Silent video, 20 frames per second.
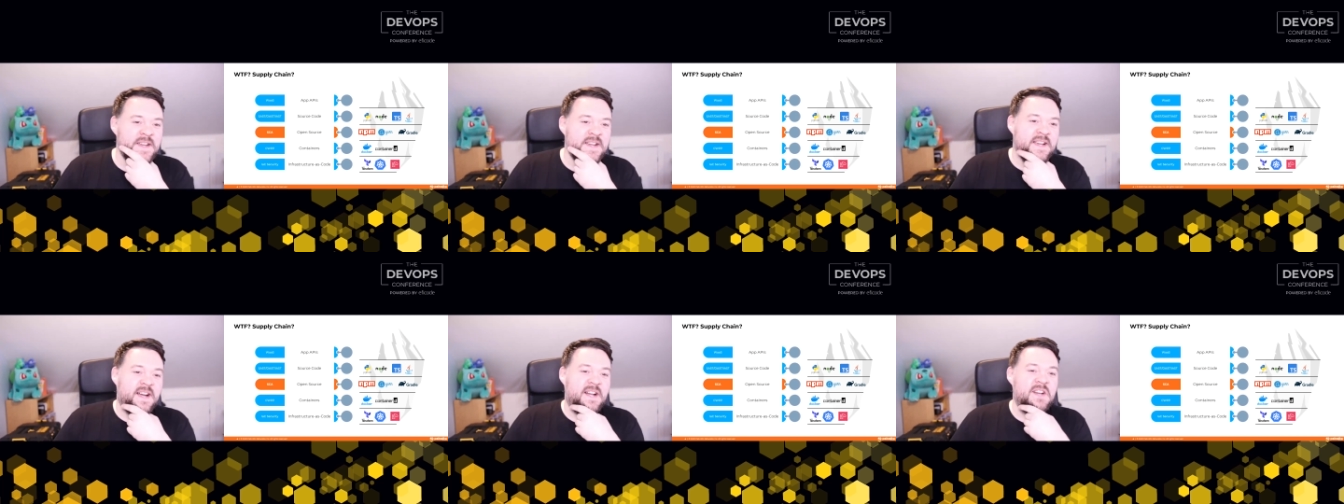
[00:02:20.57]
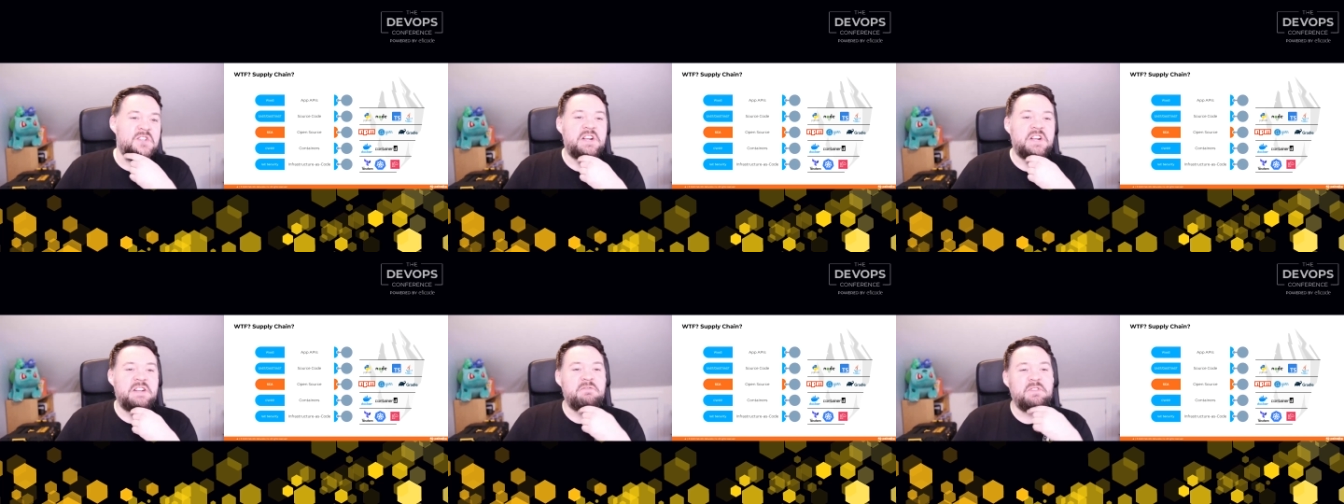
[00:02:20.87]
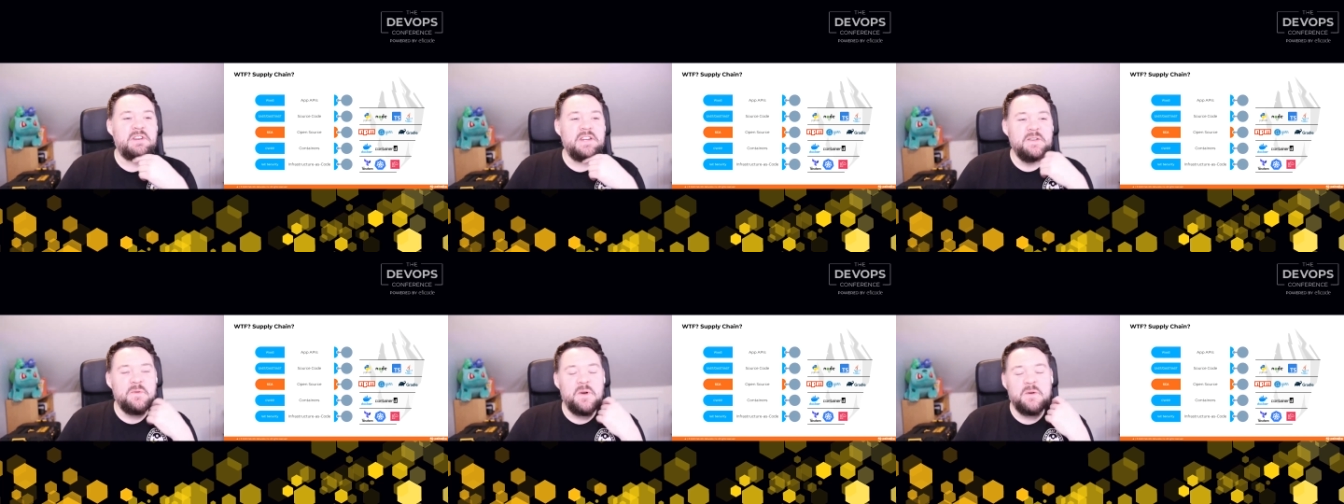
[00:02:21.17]
And
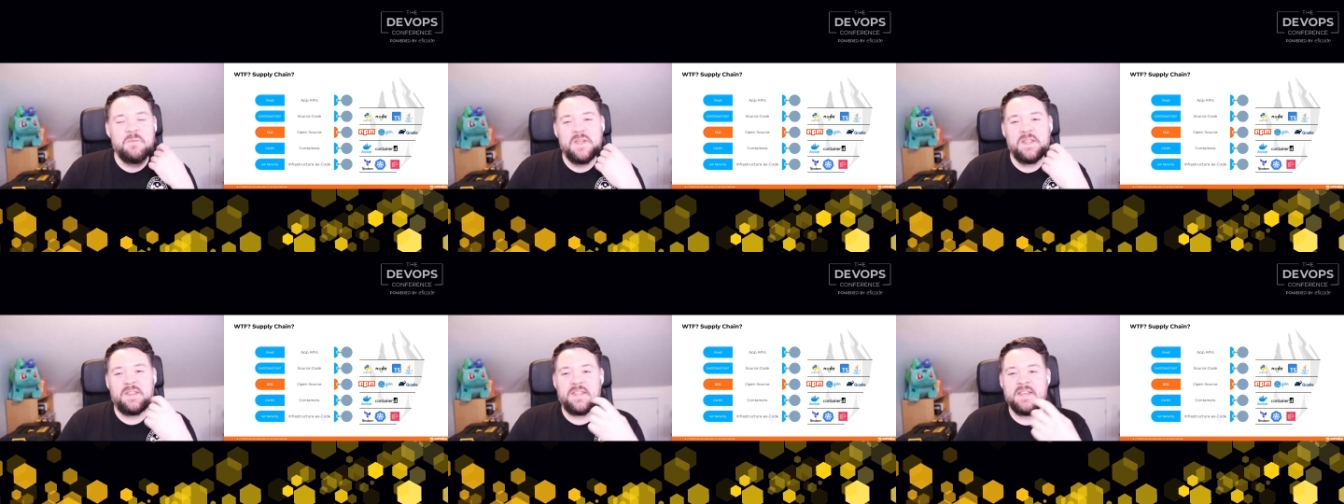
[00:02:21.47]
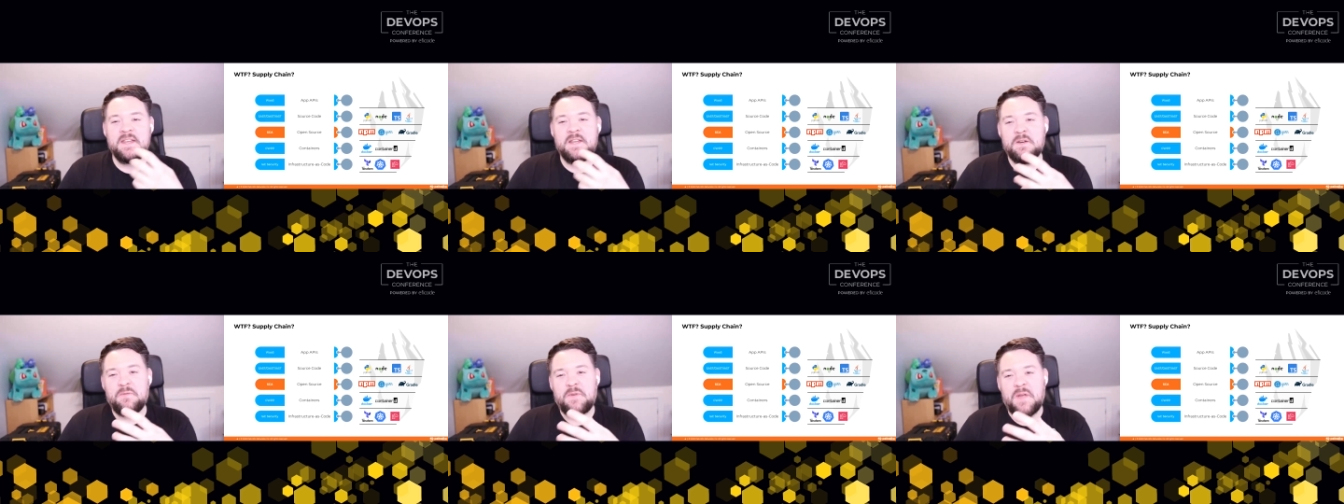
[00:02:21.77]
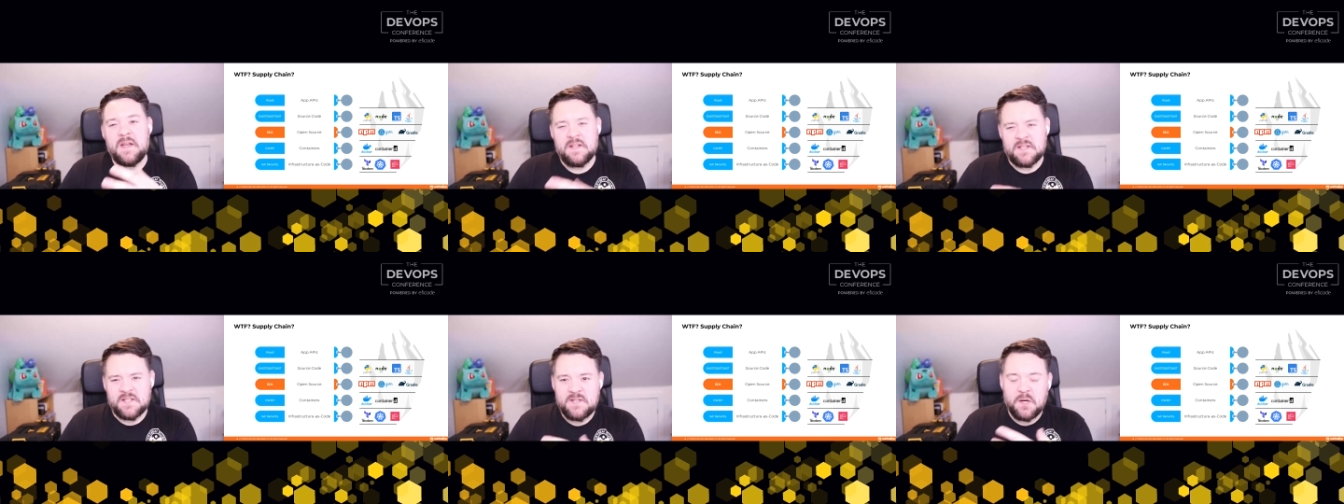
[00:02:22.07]
generally, when we think of
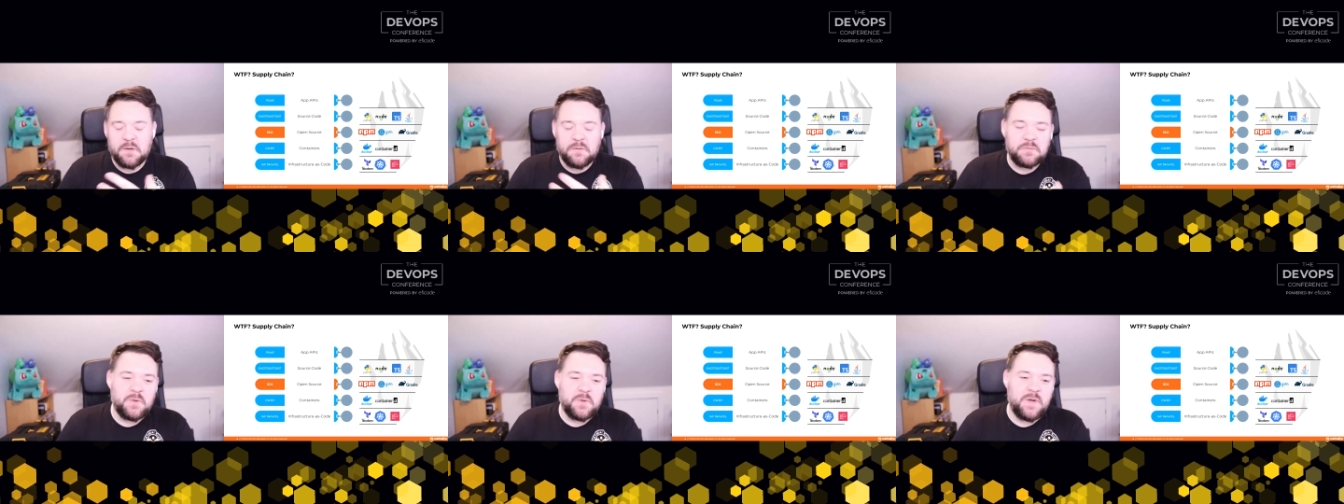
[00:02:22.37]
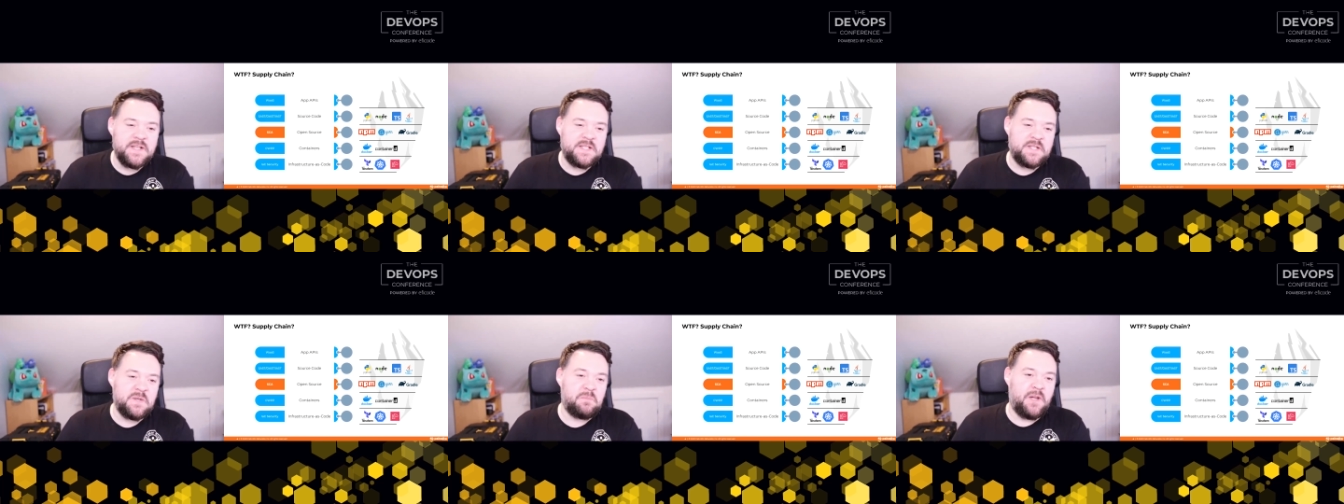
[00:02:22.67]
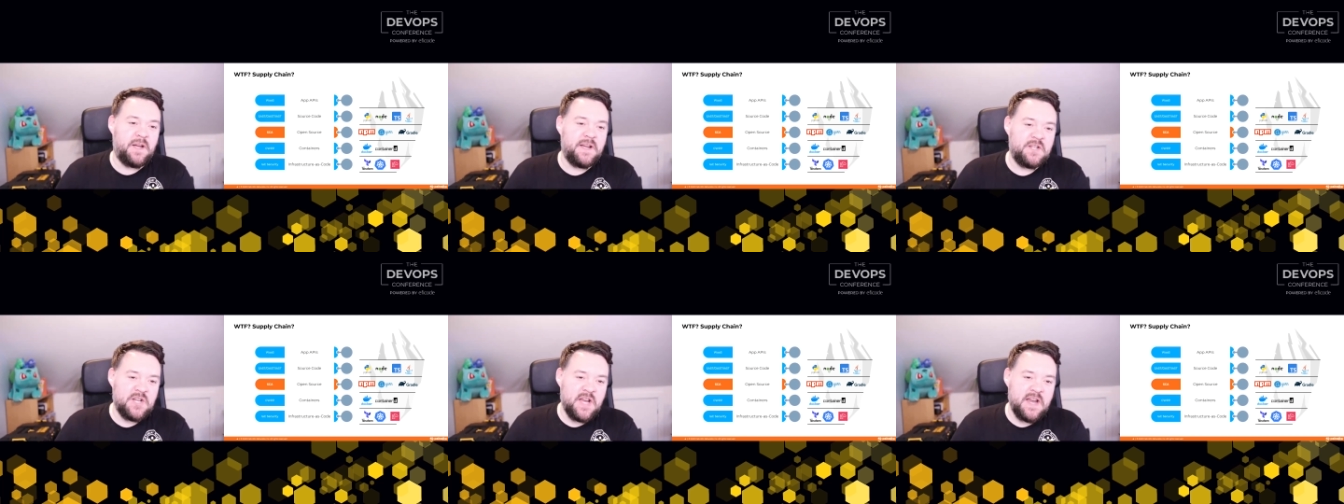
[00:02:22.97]
kind of software supply
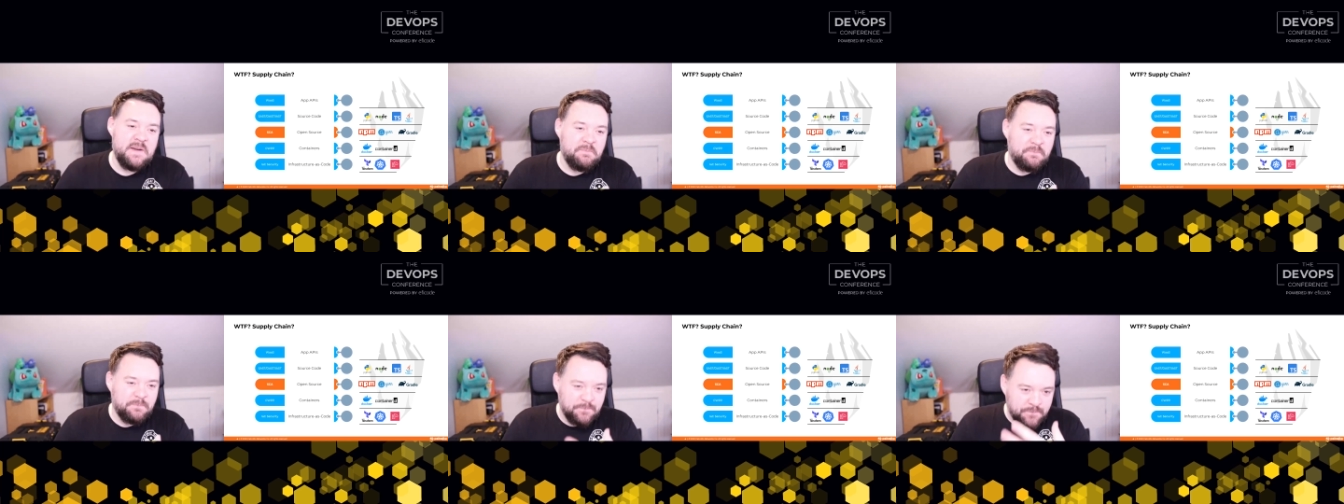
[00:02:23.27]
chain,